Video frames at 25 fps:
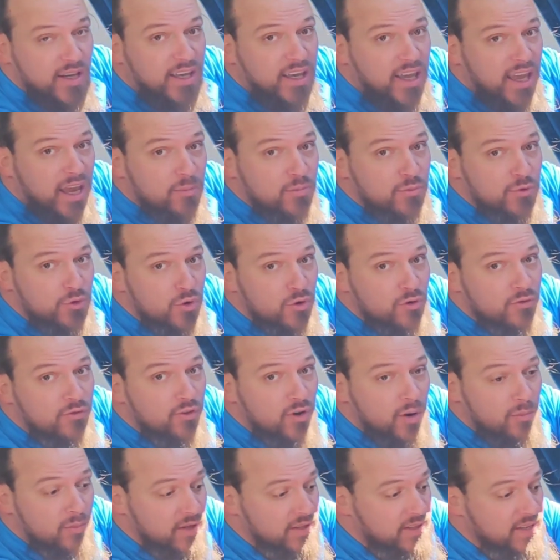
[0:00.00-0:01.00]
came through
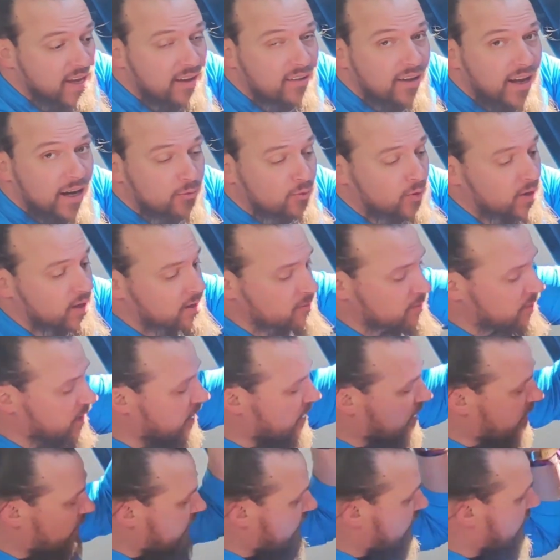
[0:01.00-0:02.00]
from the daylight running
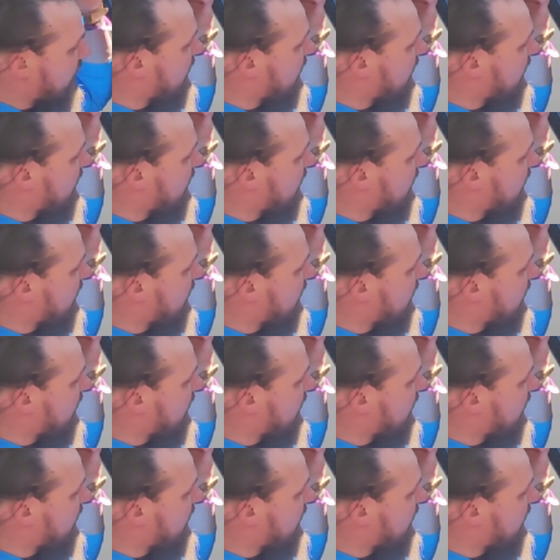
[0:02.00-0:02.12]
bar,